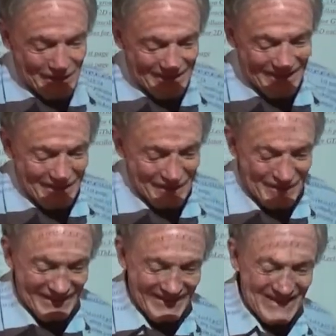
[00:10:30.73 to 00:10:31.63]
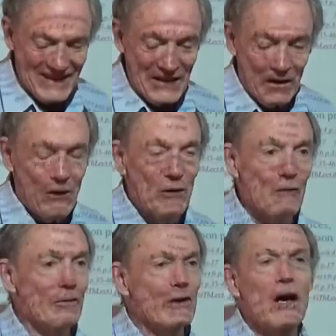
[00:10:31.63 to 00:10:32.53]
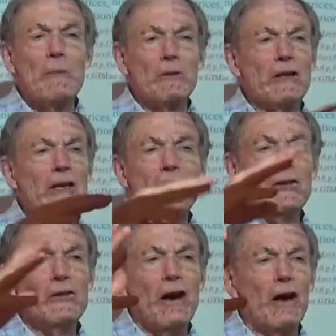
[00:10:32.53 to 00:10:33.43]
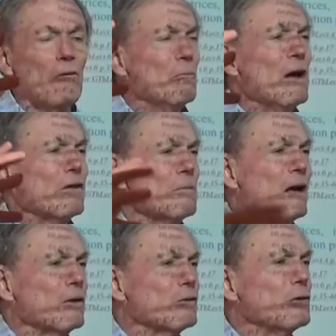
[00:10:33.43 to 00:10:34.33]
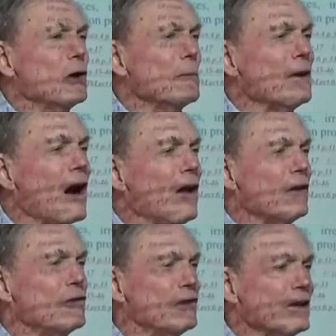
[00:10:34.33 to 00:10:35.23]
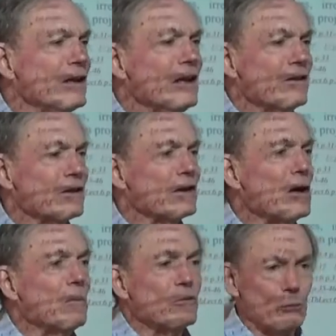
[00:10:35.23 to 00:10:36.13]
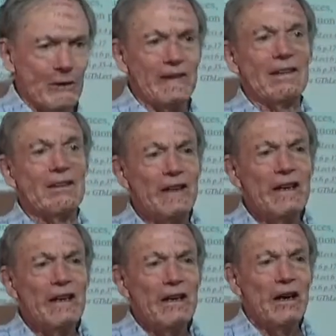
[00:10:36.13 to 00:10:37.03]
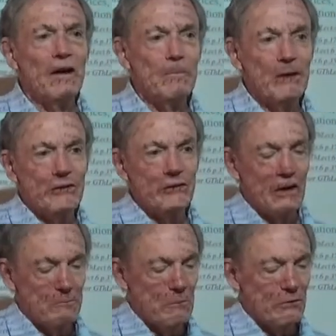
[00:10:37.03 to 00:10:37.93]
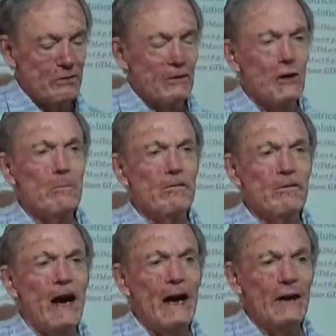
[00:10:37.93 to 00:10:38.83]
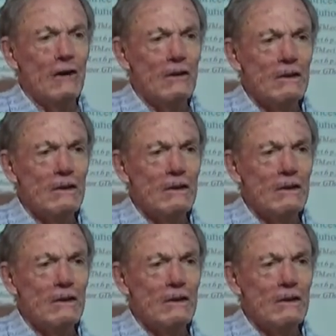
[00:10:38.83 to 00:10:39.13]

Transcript: the, all of the complicated uh, mathematical terminology that comes with it, uh, based on mostly Hermann Weyl